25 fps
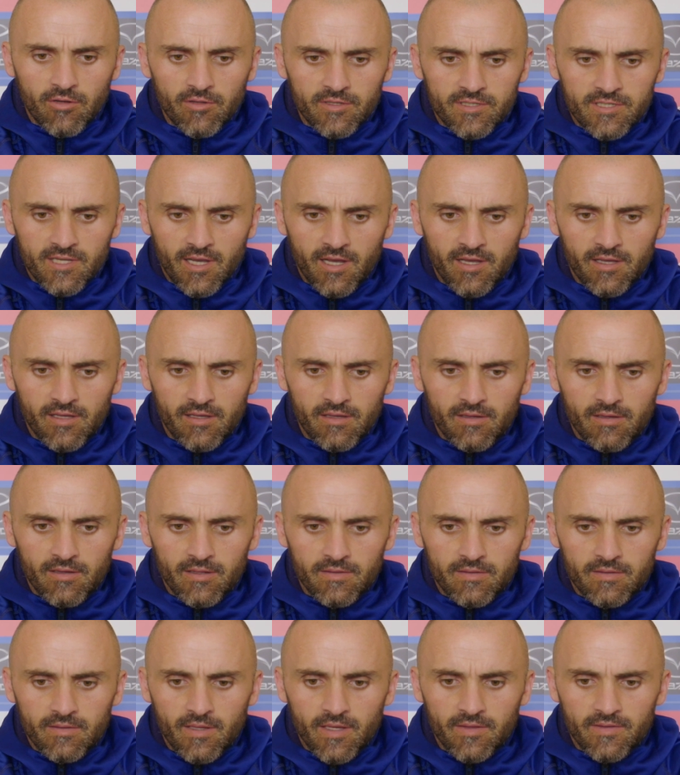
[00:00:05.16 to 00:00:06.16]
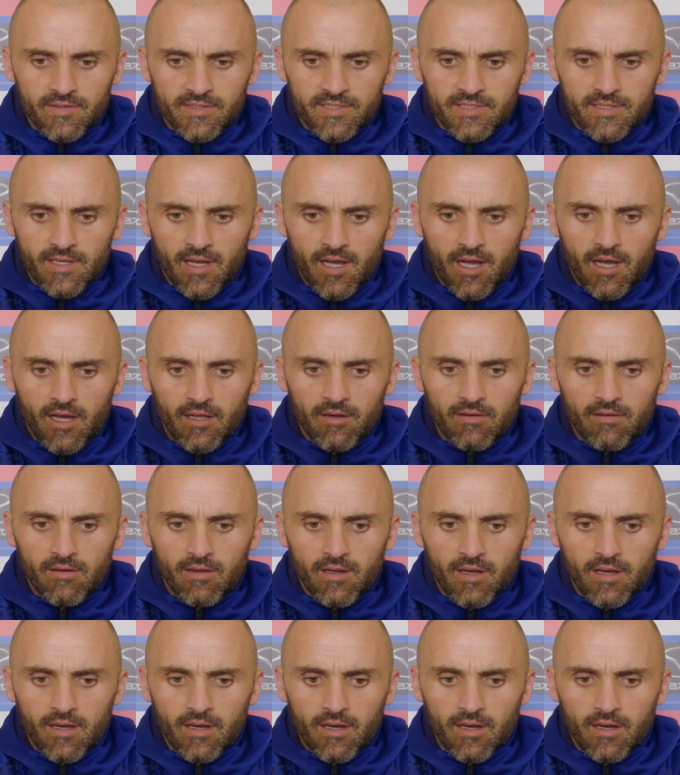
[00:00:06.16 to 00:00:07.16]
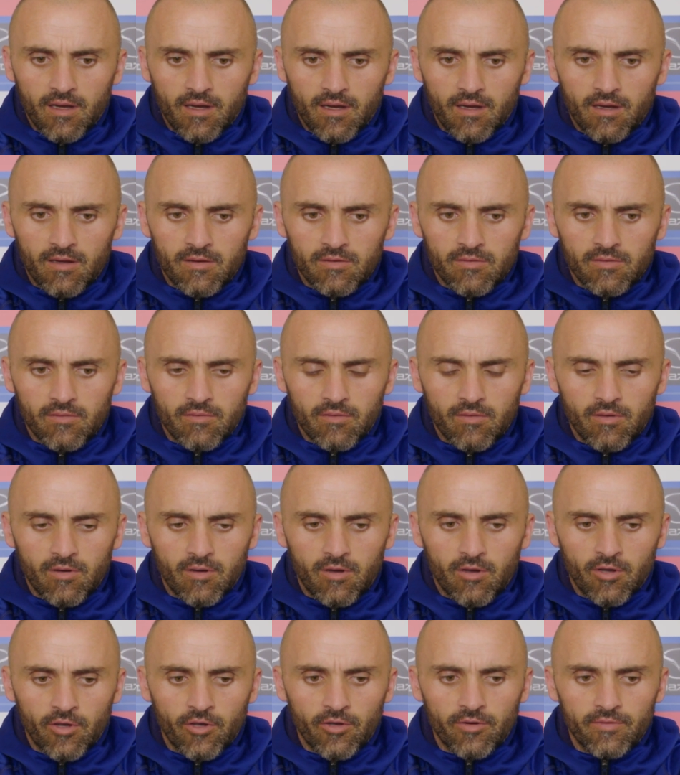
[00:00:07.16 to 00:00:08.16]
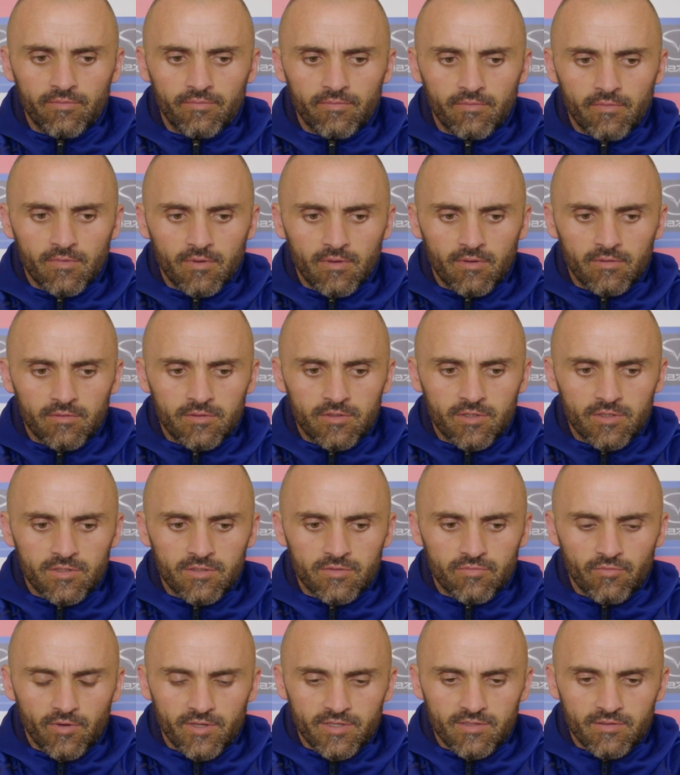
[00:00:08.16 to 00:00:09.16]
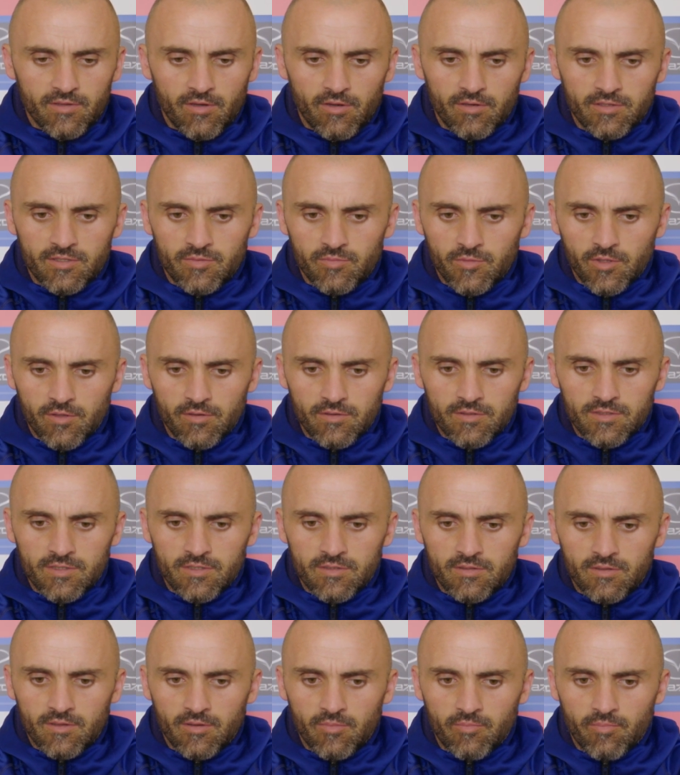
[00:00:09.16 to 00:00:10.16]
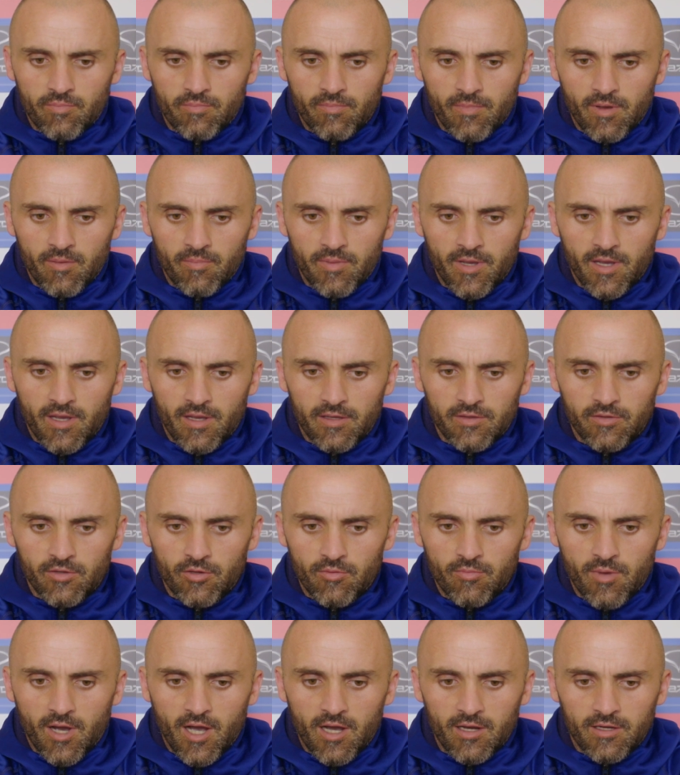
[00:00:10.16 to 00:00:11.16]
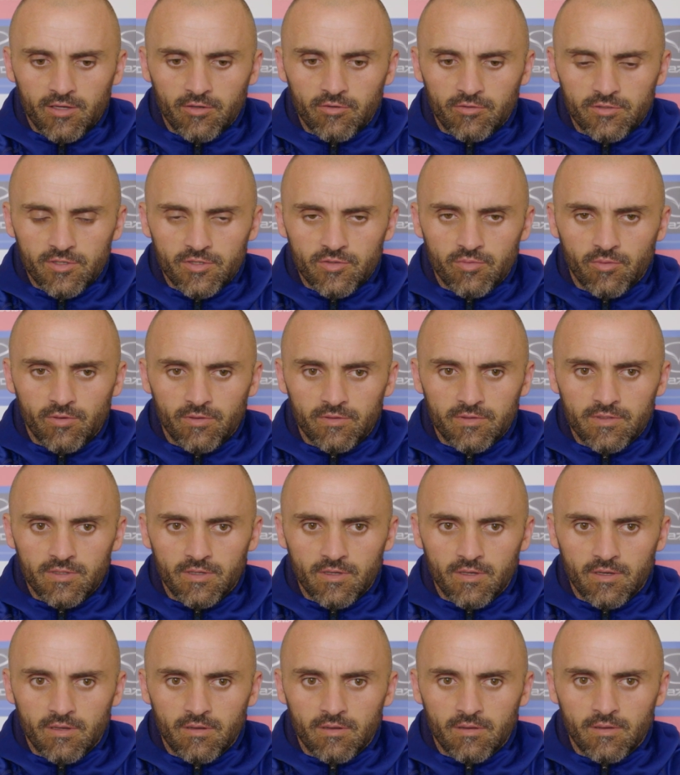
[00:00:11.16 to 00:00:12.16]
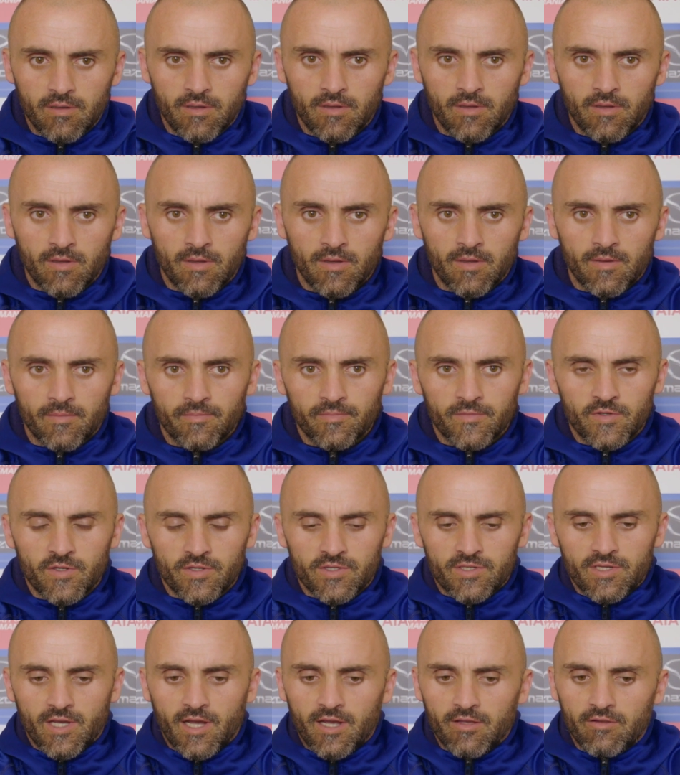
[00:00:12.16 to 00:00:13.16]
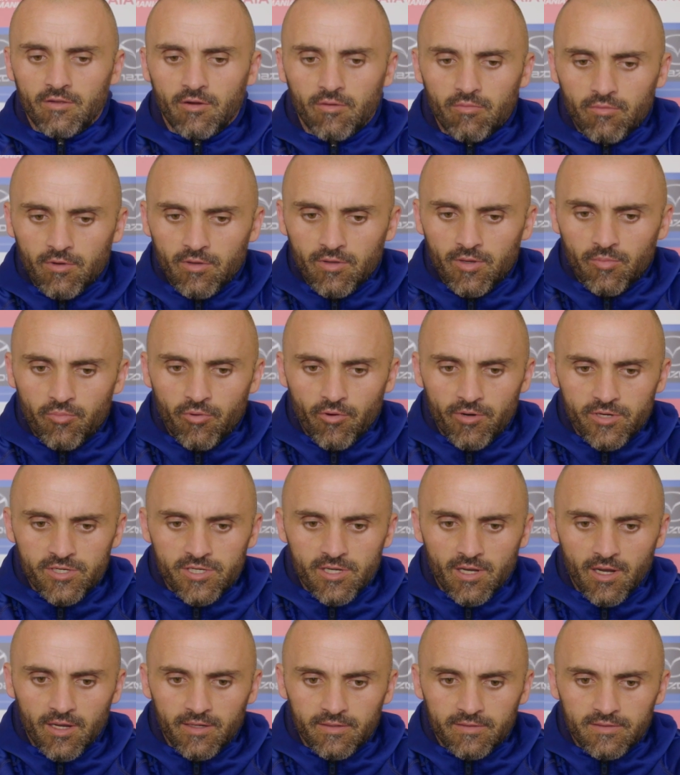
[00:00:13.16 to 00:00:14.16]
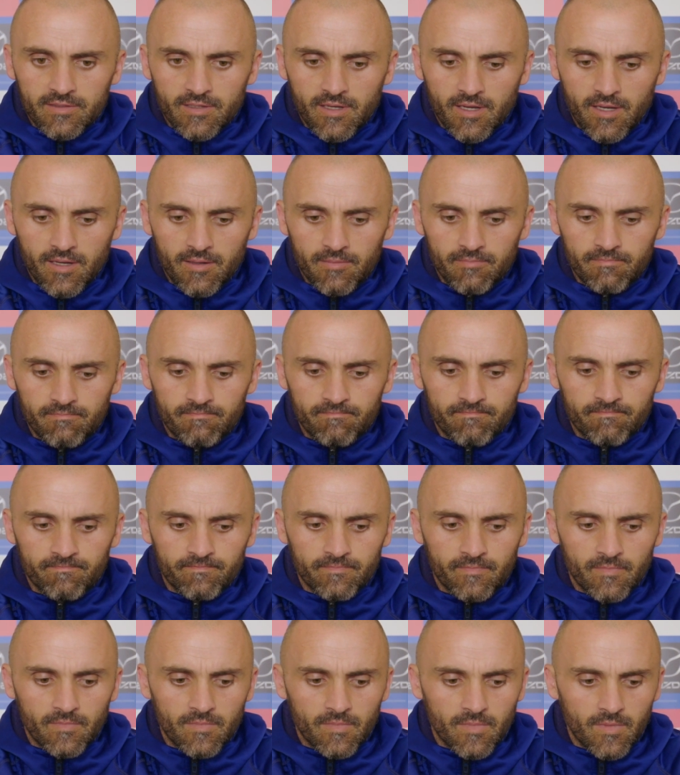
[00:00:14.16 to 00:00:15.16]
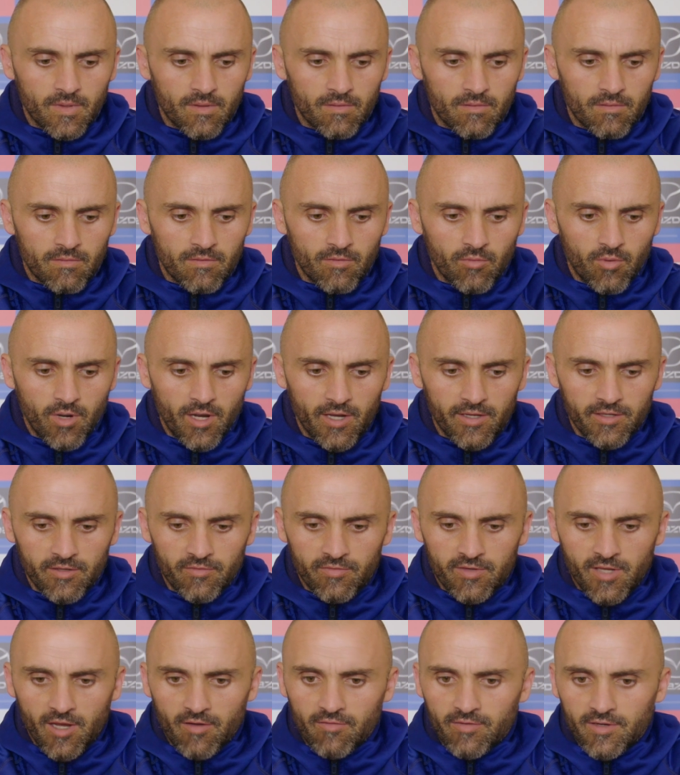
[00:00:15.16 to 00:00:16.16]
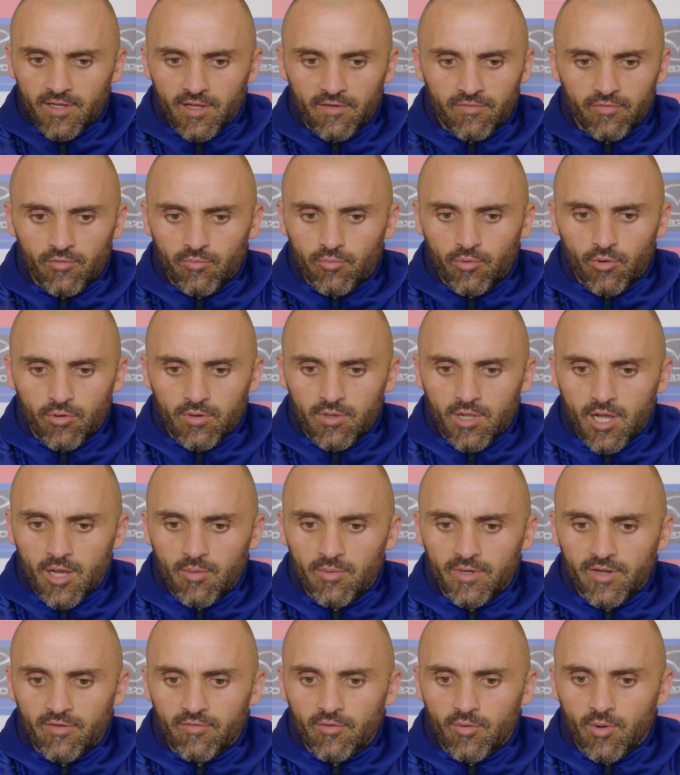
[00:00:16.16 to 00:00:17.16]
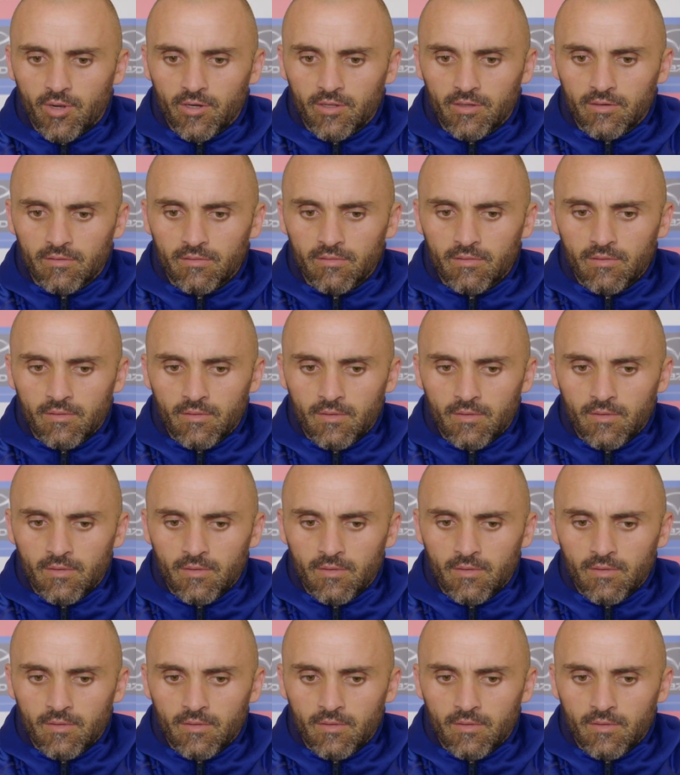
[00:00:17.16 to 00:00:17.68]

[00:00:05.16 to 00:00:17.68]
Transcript: like to say at the start, I just recently heard some news about you, Mark, and I just wanted to just say that I really appreciate the way you've covered our football club, and everyone